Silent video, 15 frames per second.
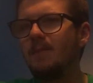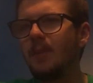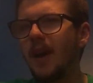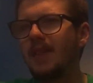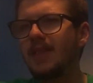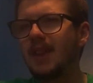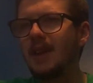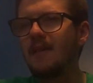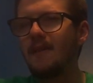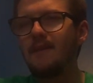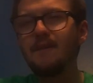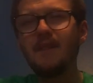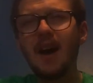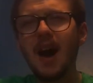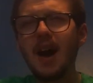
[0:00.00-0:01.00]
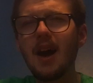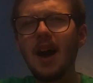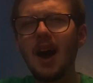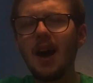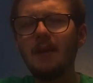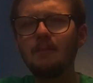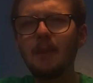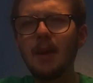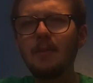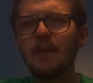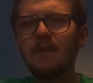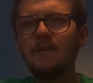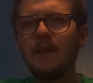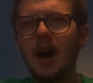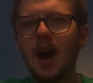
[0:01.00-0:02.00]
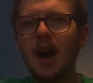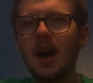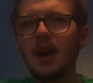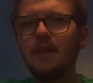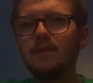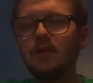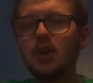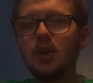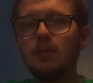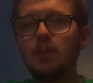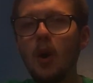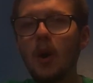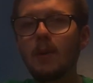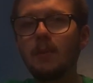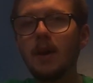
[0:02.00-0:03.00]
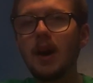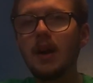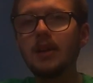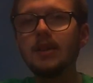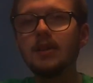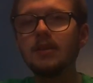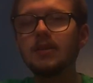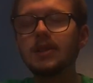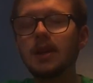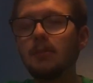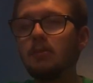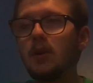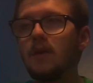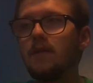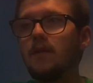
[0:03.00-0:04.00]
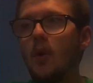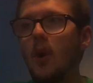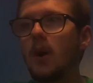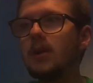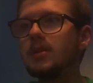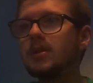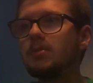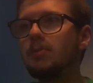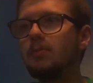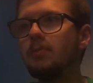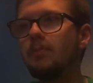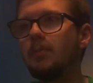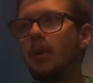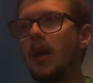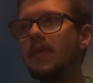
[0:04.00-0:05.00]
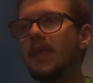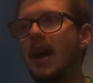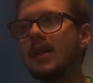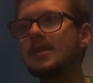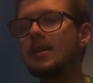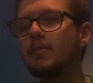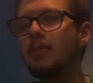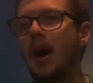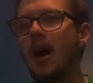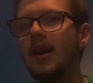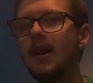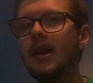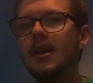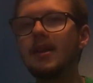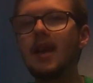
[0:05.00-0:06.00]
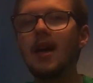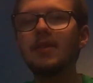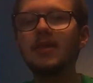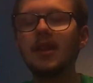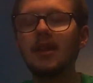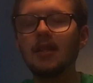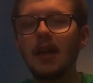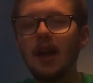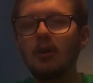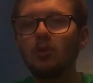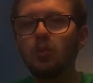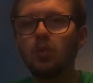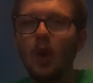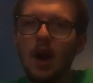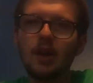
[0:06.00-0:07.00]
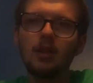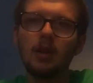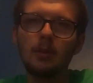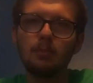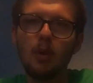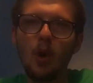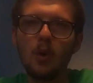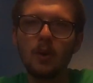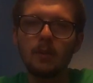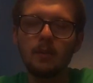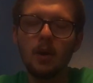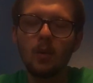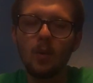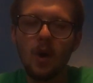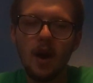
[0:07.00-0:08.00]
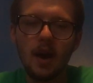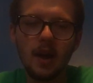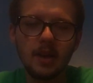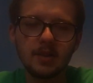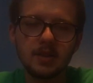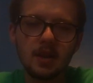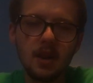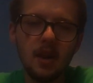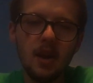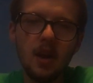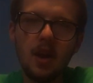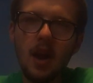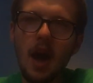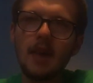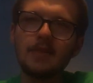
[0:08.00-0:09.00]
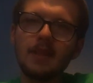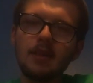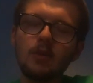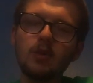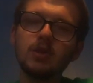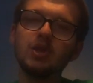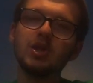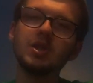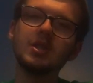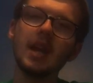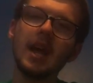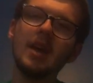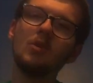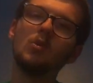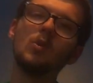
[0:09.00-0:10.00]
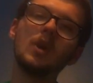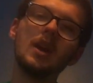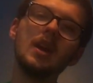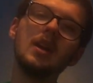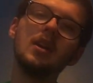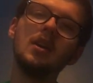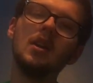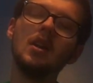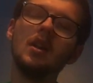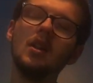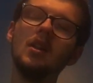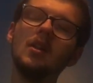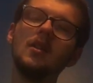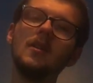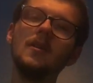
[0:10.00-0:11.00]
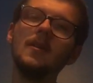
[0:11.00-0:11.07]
maybe 5 new Pokemon and some new forms, but that's about it. Nothing like regular Pokemon wise, I think, which is a real